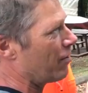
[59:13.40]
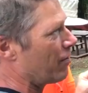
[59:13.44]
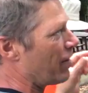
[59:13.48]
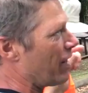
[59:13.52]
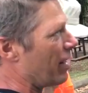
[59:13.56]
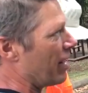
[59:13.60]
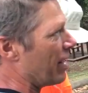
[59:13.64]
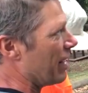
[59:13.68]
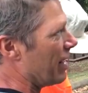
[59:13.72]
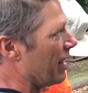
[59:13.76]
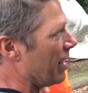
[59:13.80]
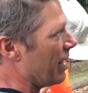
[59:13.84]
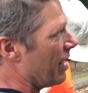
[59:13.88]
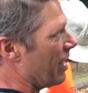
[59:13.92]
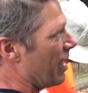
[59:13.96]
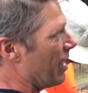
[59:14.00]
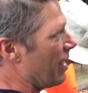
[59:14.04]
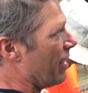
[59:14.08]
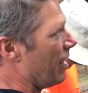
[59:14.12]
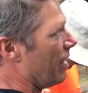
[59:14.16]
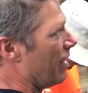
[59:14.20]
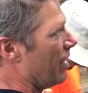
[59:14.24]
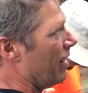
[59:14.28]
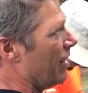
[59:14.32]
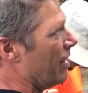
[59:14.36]
created here
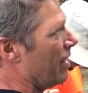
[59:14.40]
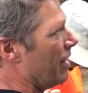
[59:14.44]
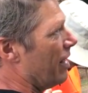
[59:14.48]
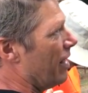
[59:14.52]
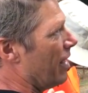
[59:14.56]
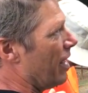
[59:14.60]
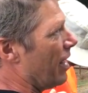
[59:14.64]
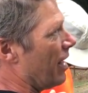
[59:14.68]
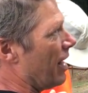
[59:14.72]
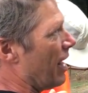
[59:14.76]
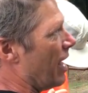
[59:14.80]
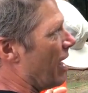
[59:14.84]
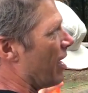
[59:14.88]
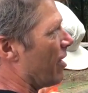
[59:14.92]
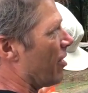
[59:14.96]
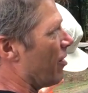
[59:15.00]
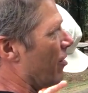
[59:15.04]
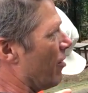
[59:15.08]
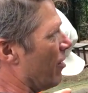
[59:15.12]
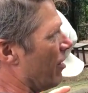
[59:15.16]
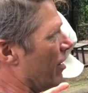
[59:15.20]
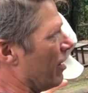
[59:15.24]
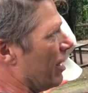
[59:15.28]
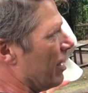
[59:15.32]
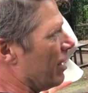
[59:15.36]
and how can
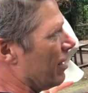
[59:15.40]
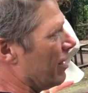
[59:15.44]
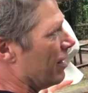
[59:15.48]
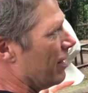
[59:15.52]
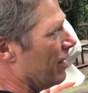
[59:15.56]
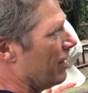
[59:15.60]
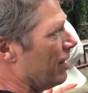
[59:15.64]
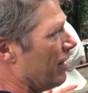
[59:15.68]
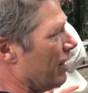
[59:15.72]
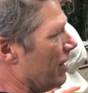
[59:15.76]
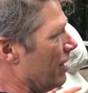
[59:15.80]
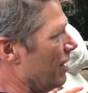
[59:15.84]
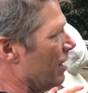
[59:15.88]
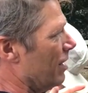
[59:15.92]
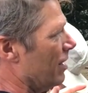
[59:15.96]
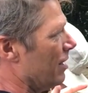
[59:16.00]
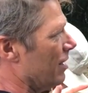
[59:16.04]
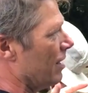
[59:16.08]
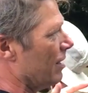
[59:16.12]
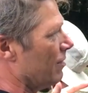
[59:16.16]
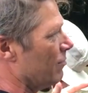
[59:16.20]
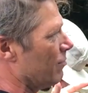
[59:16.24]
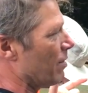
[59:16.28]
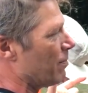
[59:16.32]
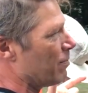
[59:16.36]
I
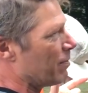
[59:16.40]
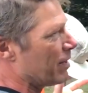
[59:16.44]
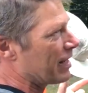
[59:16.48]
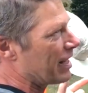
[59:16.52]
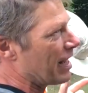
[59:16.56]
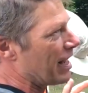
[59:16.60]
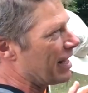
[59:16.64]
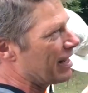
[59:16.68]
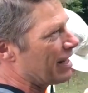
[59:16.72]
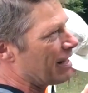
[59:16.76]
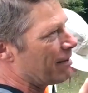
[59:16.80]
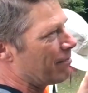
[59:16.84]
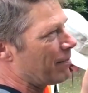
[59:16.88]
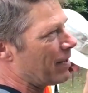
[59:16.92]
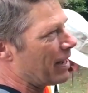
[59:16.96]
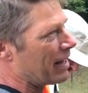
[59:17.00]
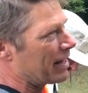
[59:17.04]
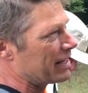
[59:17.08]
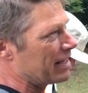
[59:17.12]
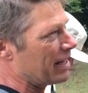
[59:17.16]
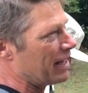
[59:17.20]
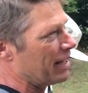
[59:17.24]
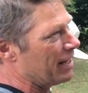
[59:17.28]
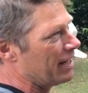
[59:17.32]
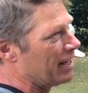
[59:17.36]
replicate that back
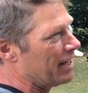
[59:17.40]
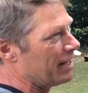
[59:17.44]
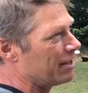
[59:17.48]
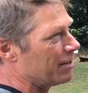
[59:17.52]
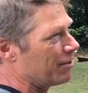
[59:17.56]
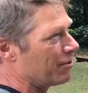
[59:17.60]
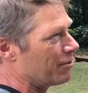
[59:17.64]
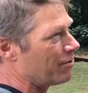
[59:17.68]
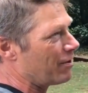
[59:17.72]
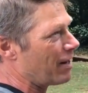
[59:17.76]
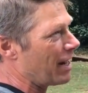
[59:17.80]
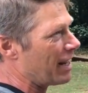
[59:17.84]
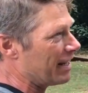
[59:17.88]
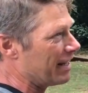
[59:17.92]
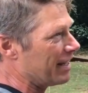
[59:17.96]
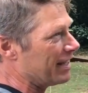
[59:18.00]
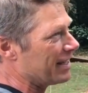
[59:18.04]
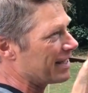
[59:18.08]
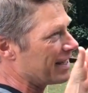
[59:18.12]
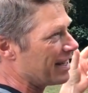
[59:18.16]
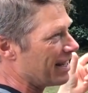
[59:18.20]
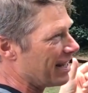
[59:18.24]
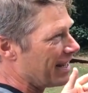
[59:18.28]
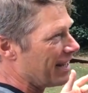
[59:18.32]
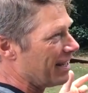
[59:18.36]
down there to create this
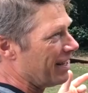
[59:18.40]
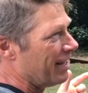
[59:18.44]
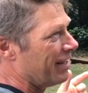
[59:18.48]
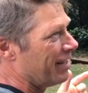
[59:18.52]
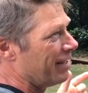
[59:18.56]
there.